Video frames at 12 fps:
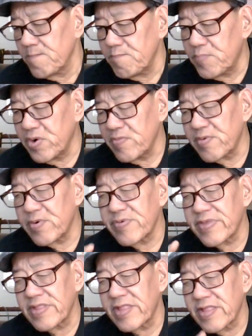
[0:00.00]
Boomers
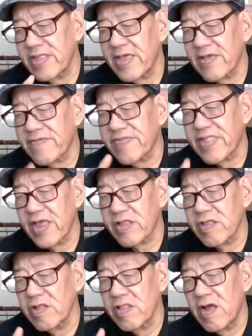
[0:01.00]
in the next
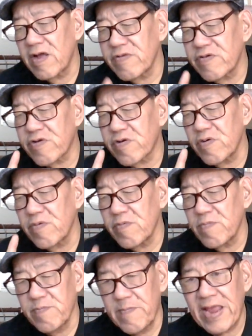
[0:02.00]

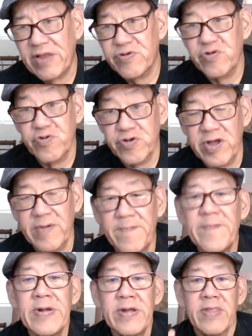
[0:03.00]
technological major jump.
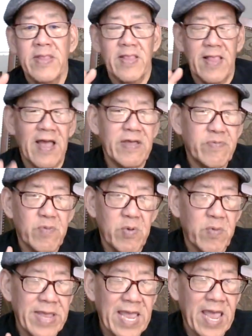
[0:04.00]
The last
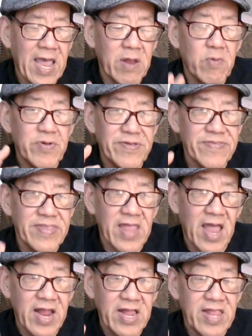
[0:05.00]
one we had was
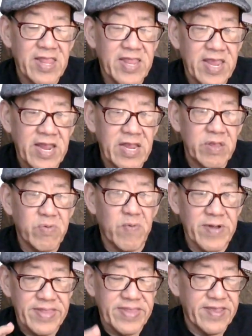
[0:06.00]

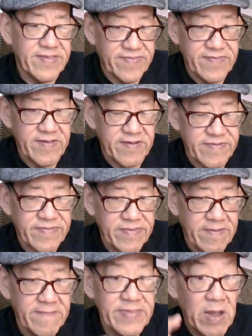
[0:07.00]
1926.
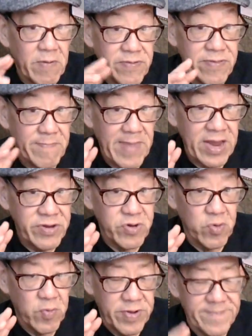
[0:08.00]
That was a
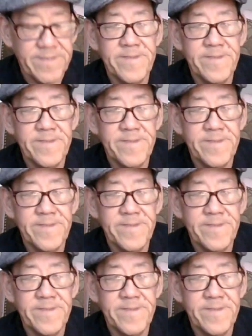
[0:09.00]
major one.